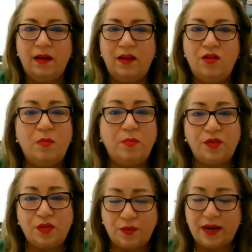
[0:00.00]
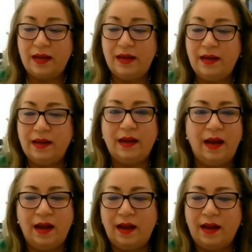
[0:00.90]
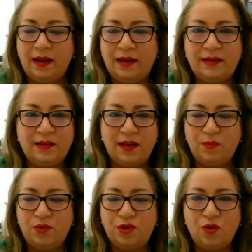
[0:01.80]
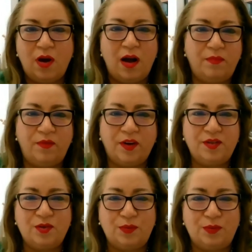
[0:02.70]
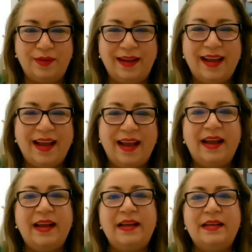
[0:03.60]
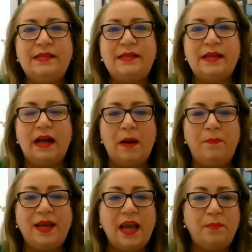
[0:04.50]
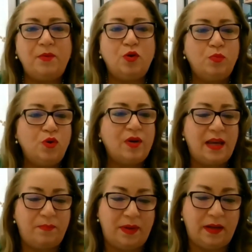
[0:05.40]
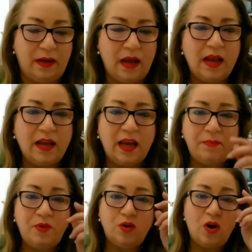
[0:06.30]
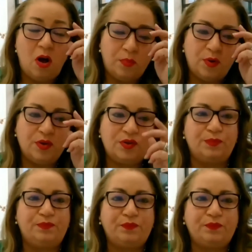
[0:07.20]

Number three, and it will show up very soon, is keep your bookkeeping, keep your numbers